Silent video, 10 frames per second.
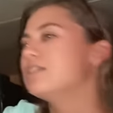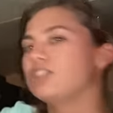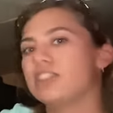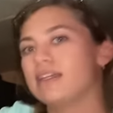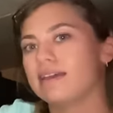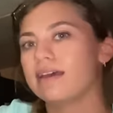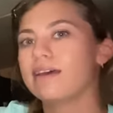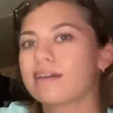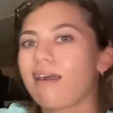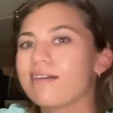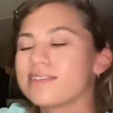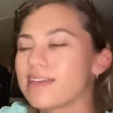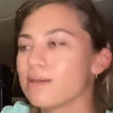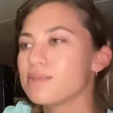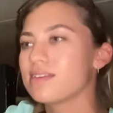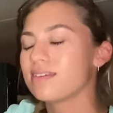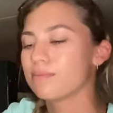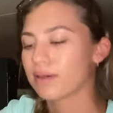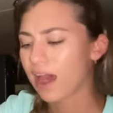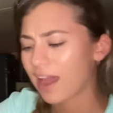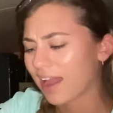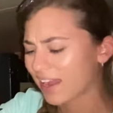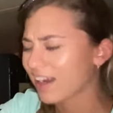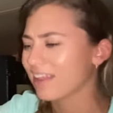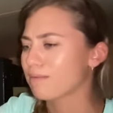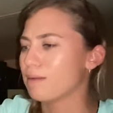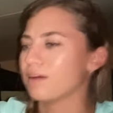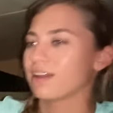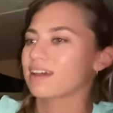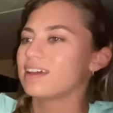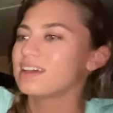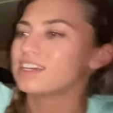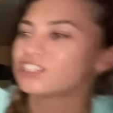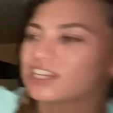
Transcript: She called dibs, but I, I kind of like my bunk. She